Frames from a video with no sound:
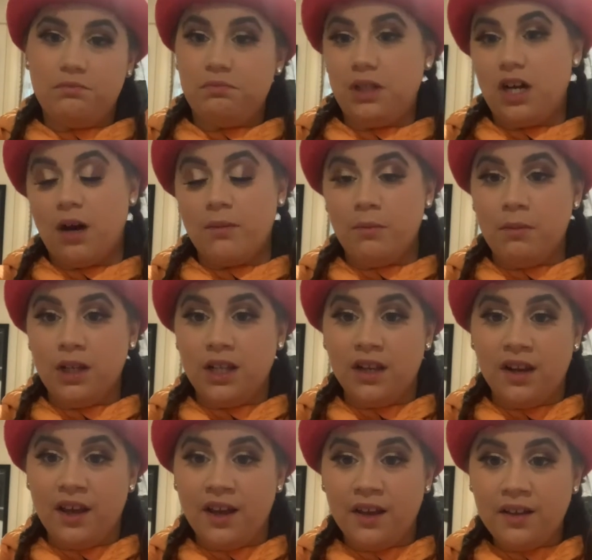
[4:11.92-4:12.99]
become a
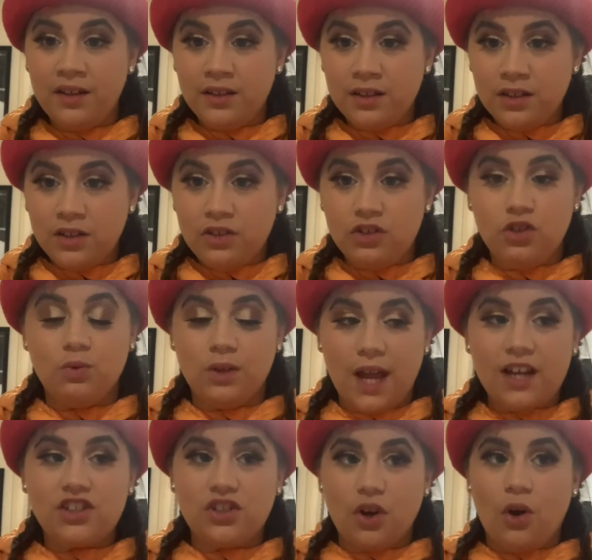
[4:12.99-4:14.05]
millionaire, you would
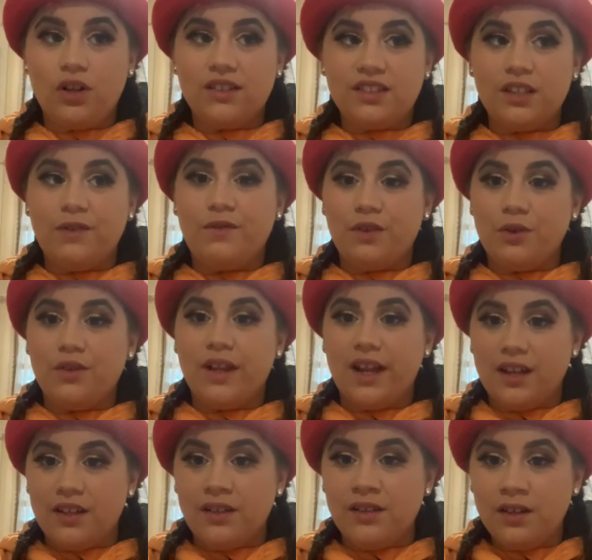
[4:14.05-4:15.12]
actually honestly feel that
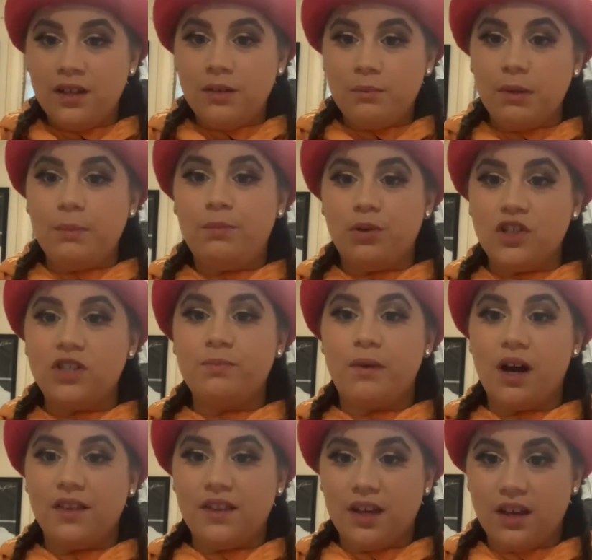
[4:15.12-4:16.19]
and be pushed
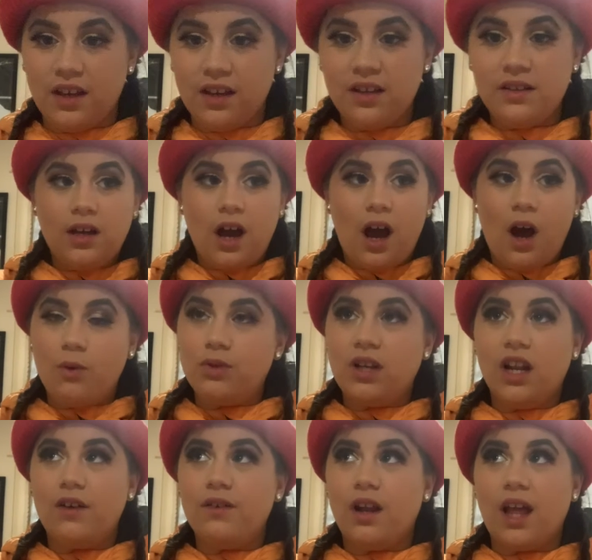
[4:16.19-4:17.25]
by that. I would
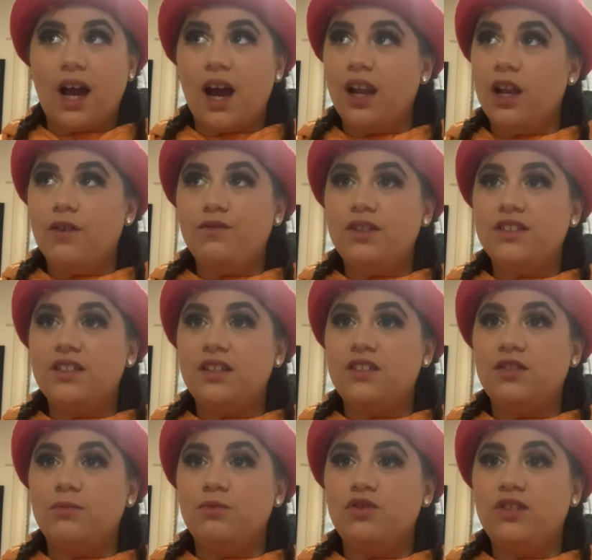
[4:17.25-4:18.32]
love, like, I love listening
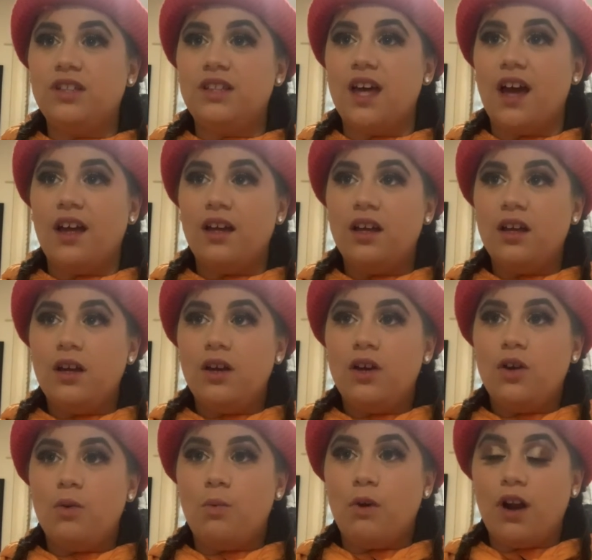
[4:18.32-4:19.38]
to music that
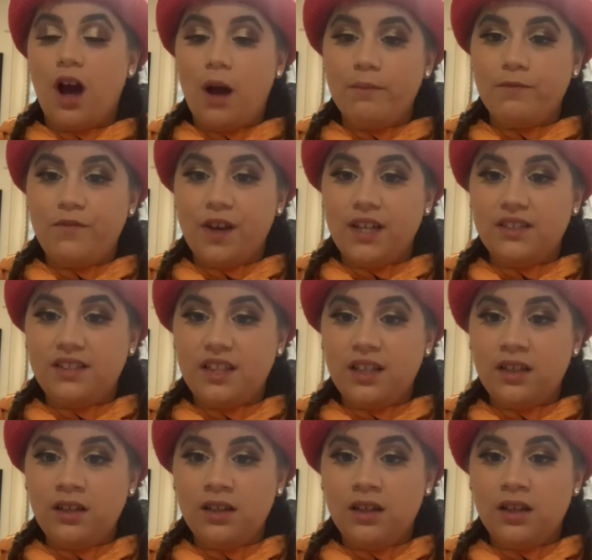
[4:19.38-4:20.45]
what I'm
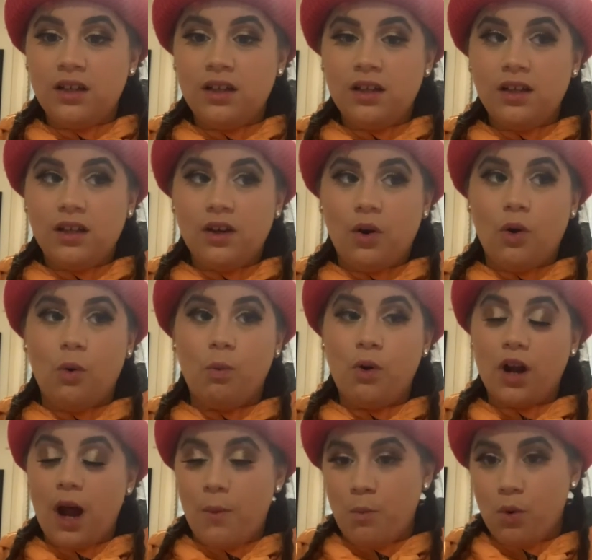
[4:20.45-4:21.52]
facing or
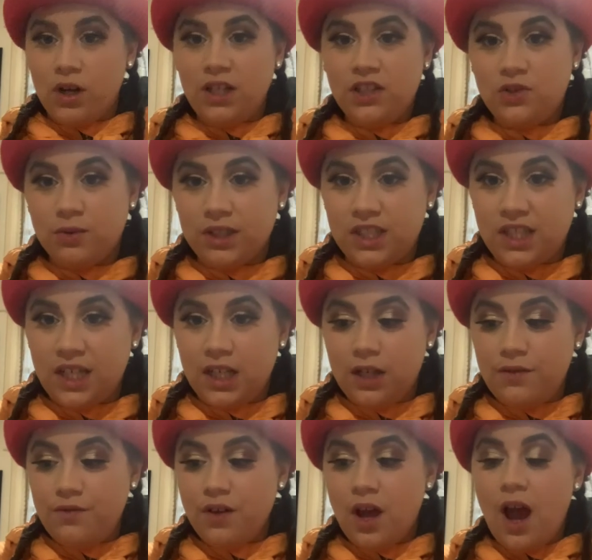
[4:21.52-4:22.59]
what I'm wanting to
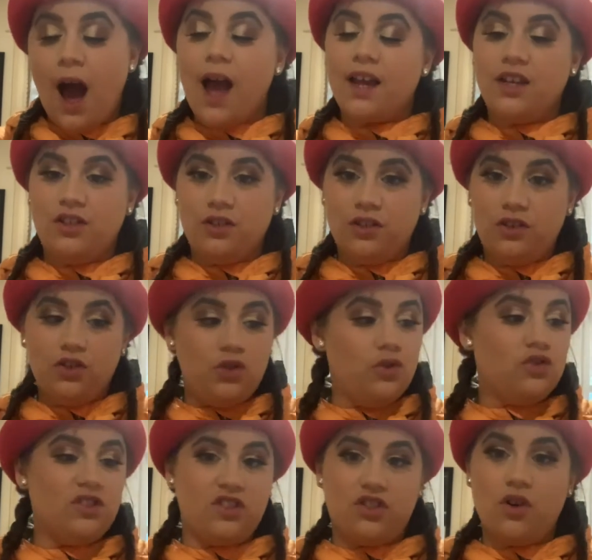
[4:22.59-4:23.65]
achieve, I can
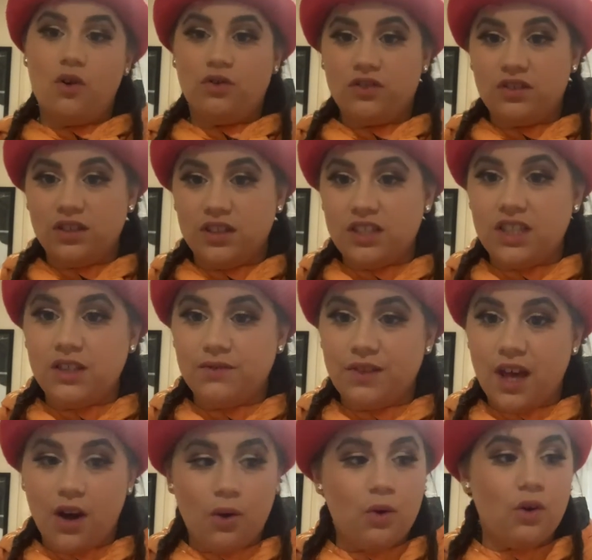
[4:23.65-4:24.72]
use a song to achieve
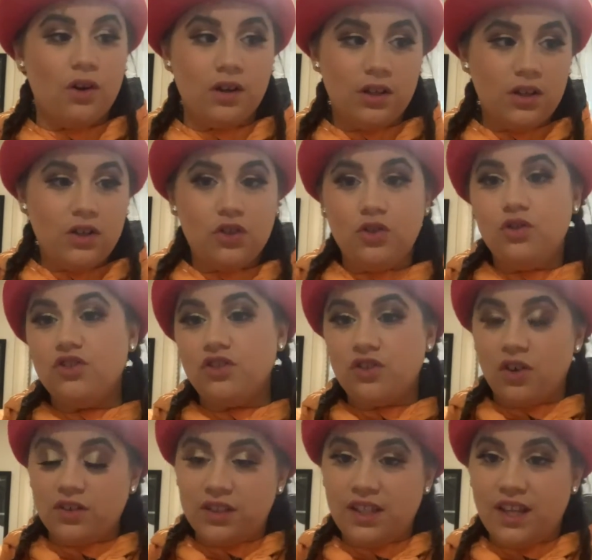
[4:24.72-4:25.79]
that or use a song